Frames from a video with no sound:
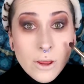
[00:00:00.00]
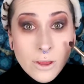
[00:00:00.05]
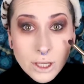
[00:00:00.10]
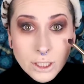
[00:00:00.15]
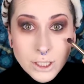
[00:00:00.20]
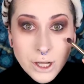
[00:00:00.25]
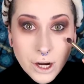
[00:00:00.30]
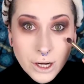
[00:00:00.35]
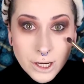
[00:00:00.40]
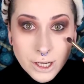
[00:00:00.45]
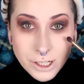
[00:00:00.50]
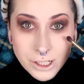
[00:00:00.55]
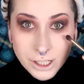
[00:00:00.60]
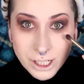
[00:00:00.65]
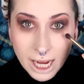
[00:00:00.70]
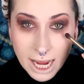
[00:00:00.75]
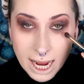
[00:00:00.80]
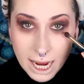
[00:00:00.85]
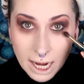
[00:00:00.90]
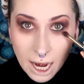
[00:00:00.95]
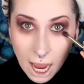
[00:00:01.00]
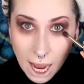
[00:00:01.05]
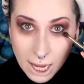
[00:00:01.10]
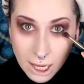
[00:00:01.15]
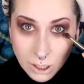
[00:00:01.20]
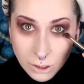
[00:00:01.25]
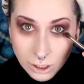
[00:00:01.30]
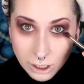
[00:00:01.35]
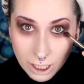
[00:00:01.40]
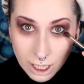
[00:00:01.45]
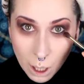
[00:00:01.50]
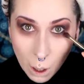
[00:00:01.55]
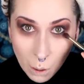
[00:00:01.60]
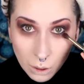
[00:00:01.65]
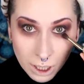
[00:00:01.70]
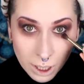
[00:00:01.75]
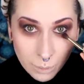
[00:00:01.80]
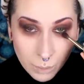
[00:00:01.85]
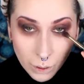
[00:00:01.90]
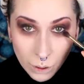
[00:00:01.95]
the darker shade, I usually
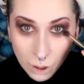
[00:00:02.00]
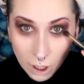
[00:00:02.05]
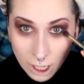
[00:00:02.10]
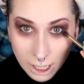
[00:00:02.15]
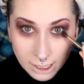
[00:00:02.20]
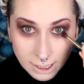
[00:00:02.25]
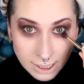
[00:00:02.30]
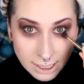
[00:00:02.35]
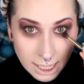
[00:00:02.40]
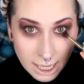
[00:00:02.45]
only put